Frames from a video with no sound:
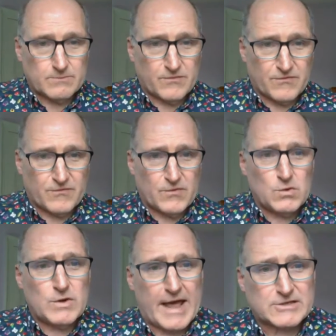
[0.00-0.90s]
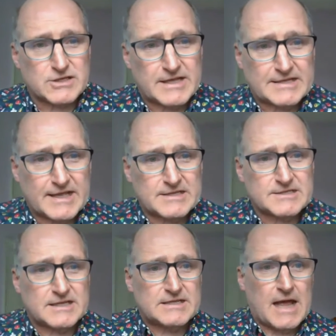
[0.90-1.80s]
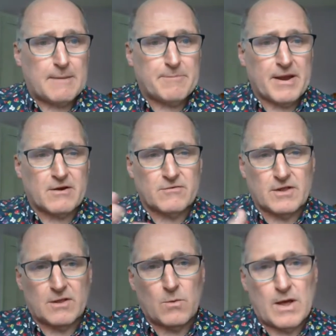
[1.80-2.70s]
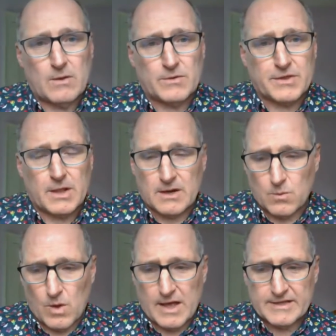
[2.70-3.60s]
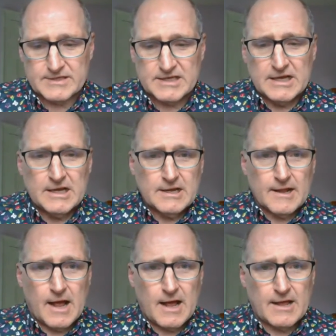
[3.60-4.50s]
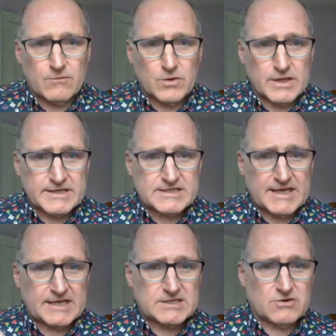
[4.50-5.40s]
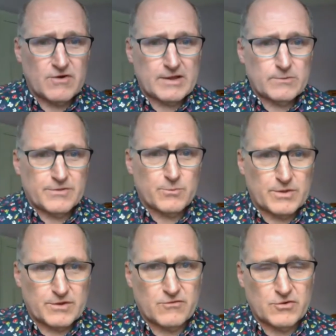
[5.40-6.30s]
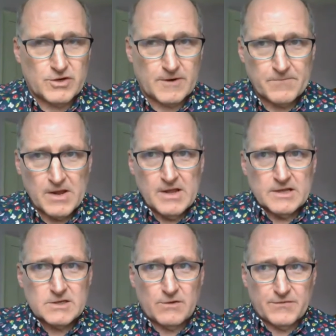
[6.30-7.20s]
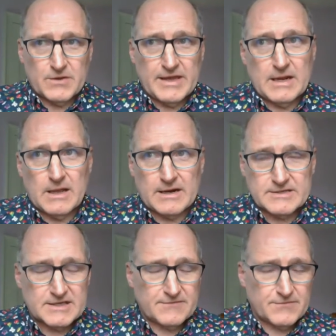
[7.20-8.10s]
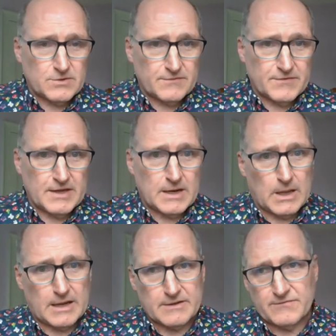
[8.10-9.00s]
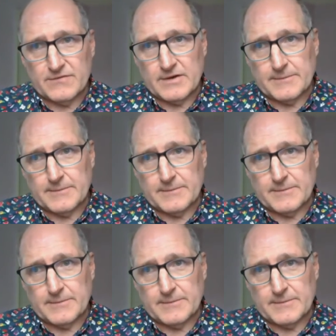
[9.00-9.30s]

food actually that tends to not pair really well with a lot of wines. It really sings great with Gruner. So if you eat a lot of seafood, if you eat a lot of